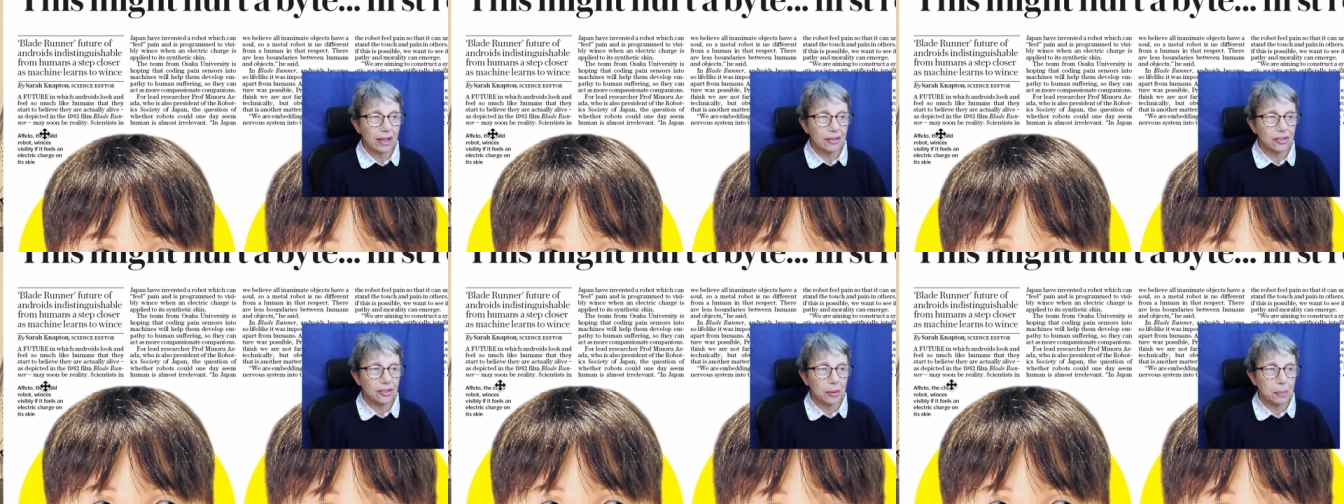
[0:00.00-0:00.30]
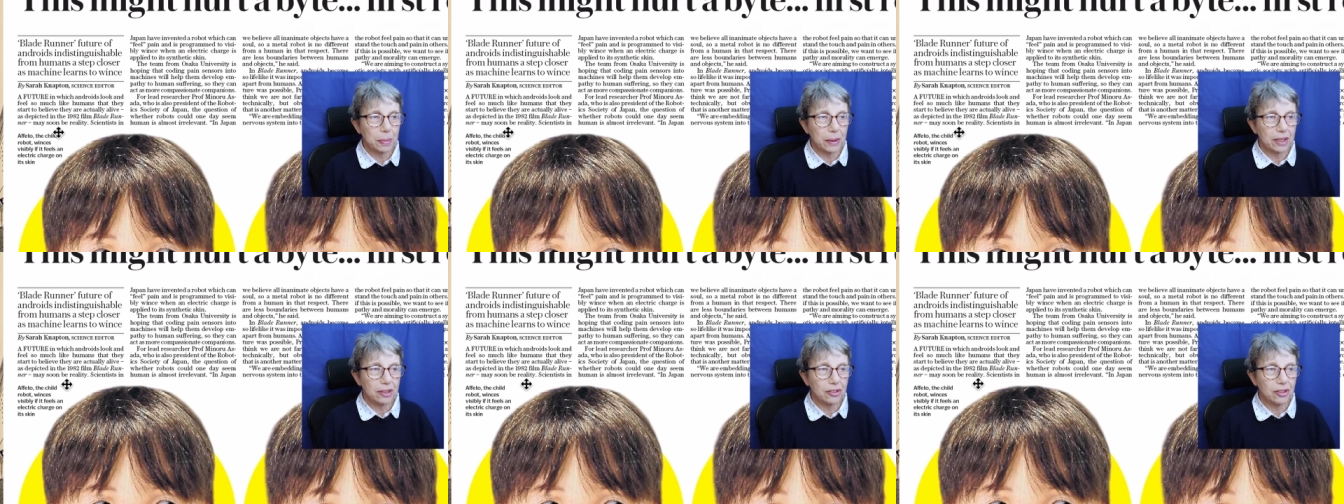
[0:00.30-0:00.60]
as
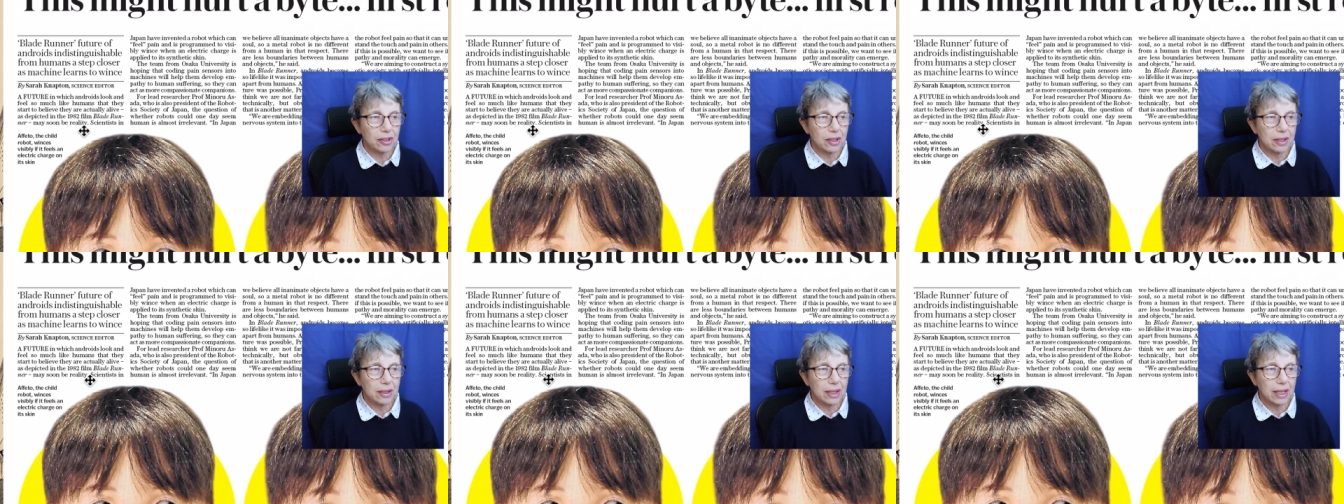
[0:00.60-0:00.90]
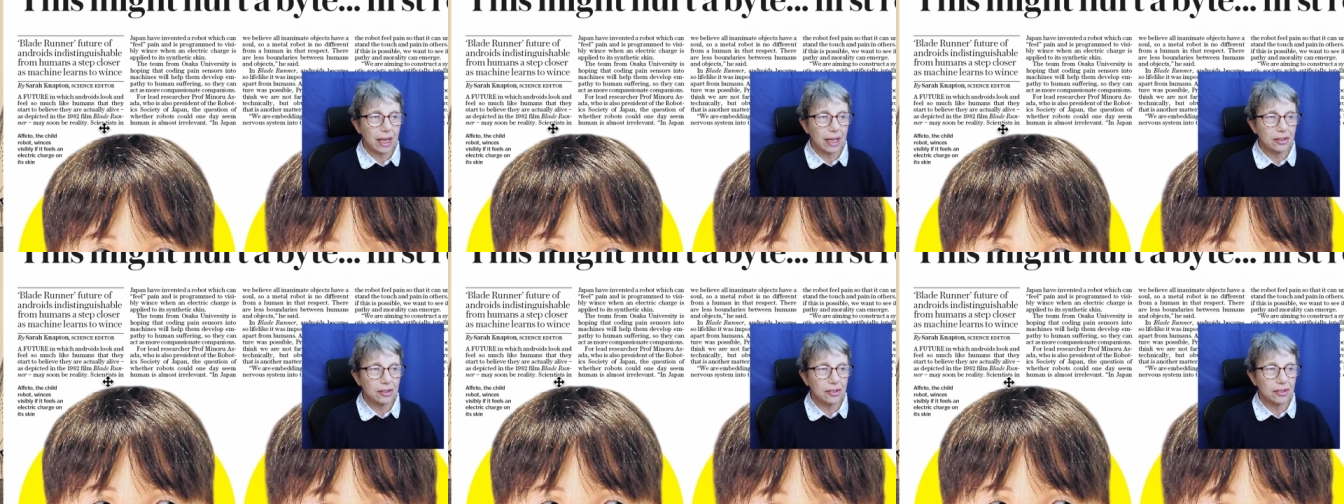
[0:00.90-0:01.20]
depicted in
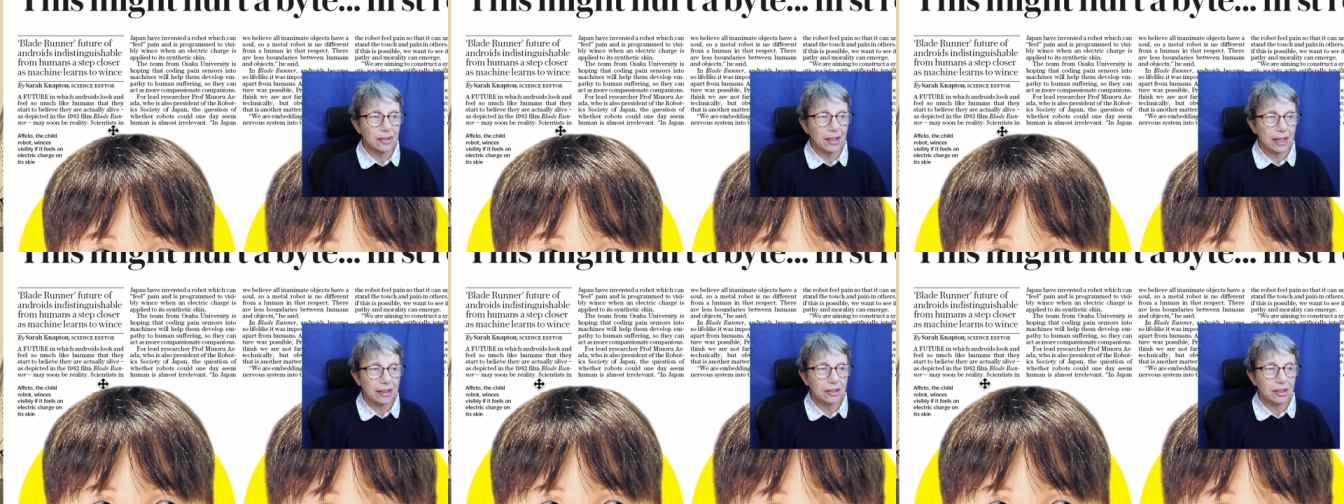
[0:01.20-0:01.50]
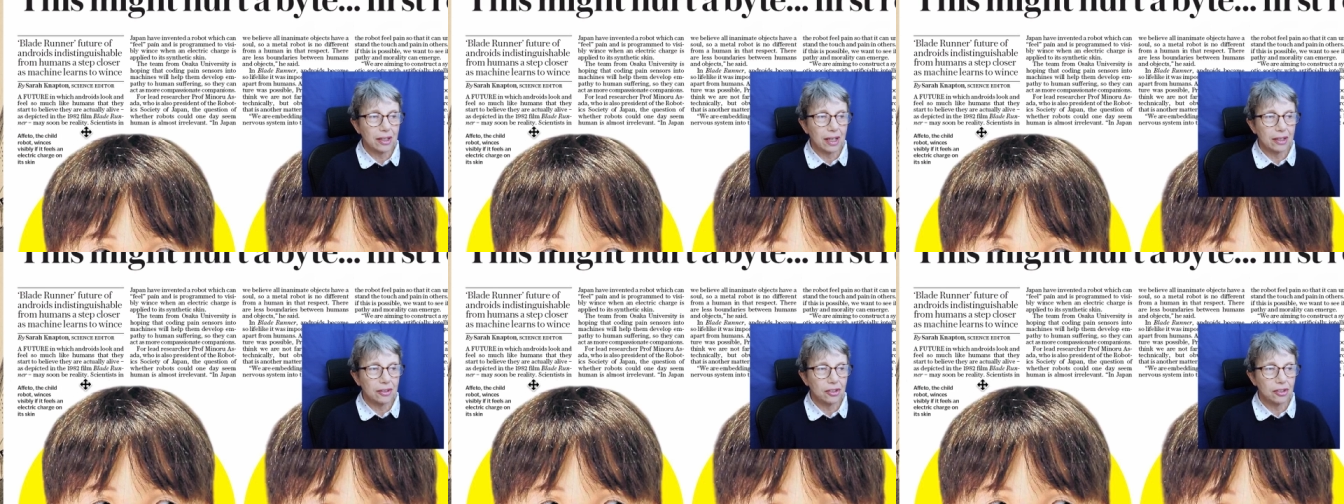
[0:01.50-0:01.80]
the
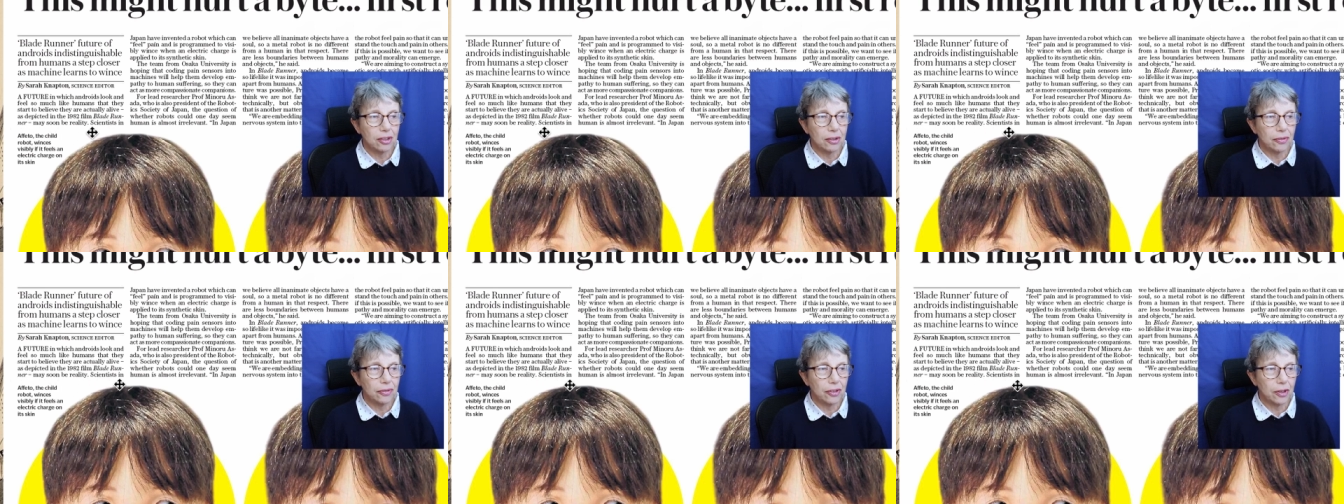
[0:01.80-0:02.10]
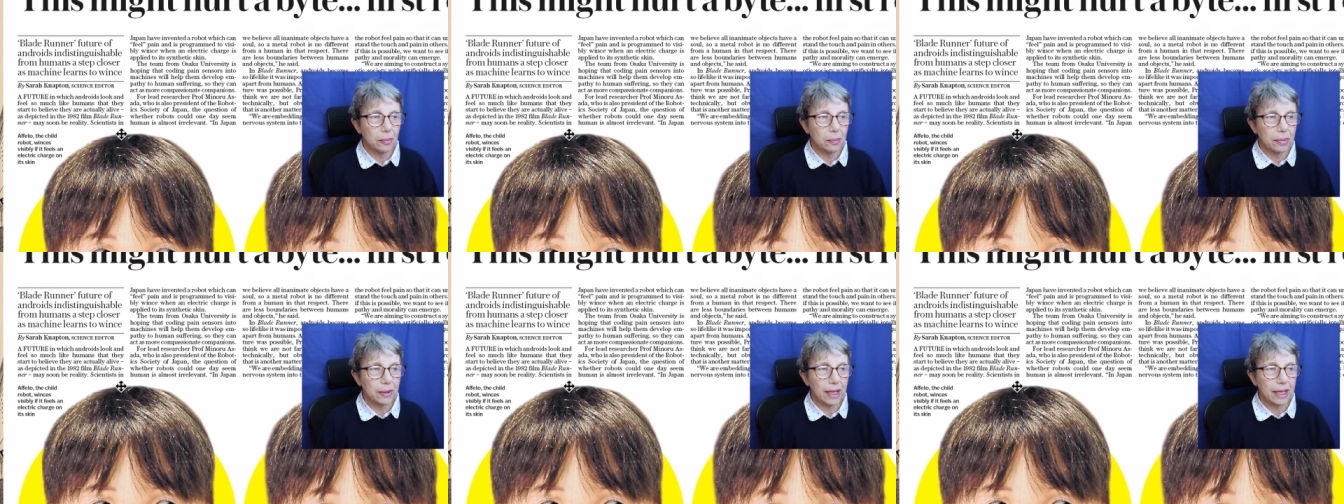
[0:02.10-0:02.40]
1982
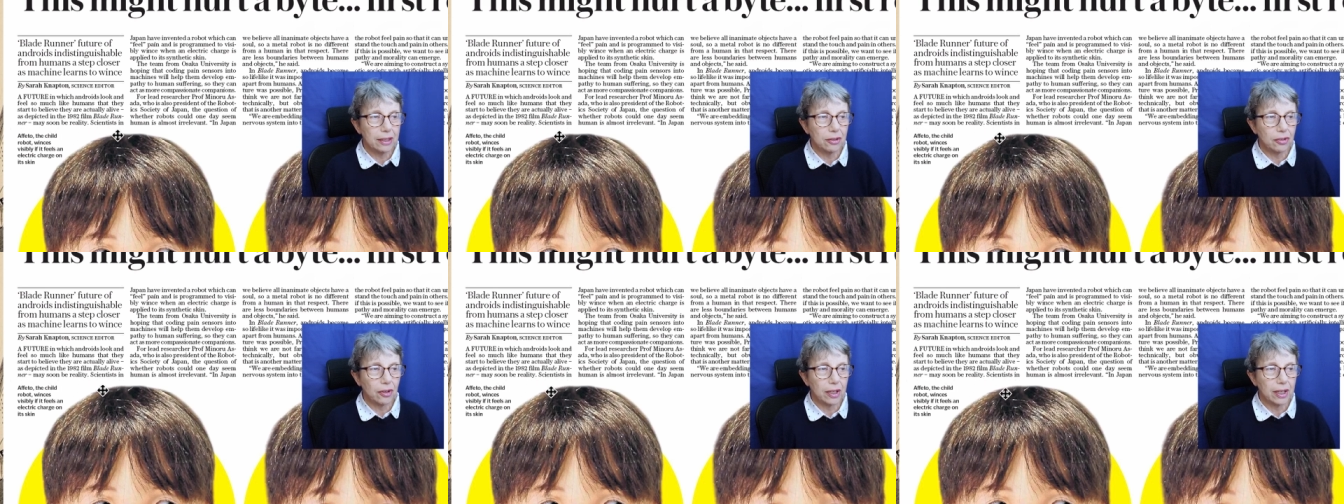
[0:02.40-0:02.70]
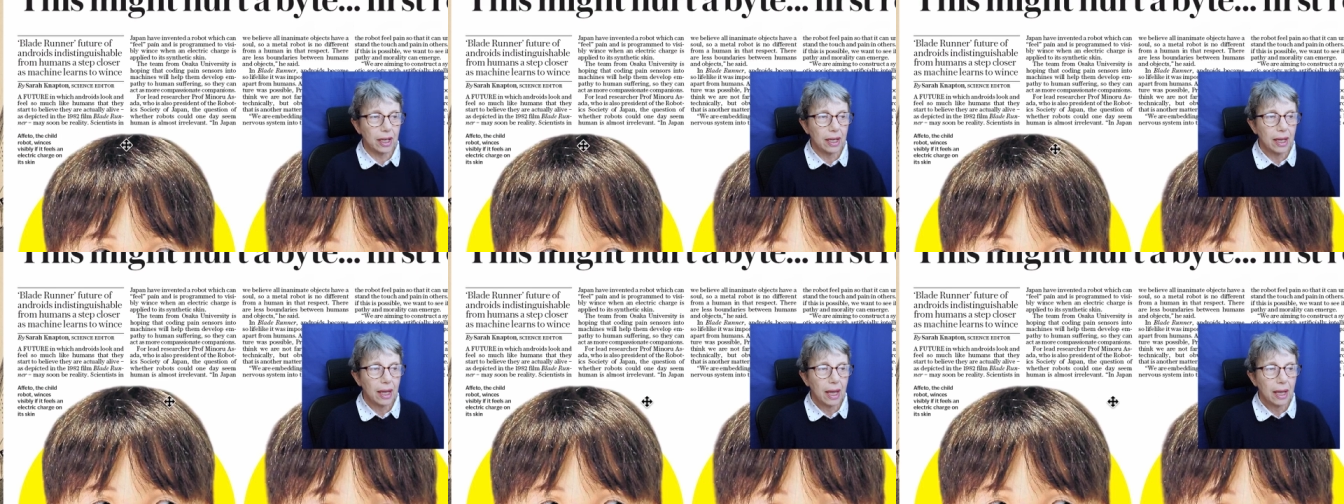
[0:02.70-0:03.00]
film Blade
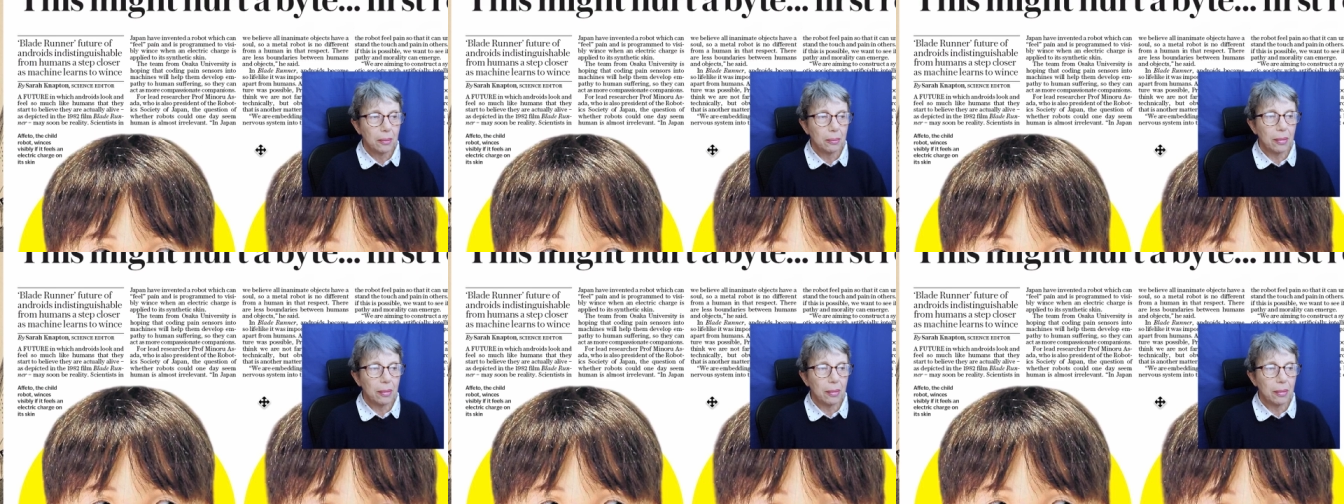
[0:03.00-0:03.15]
Runner,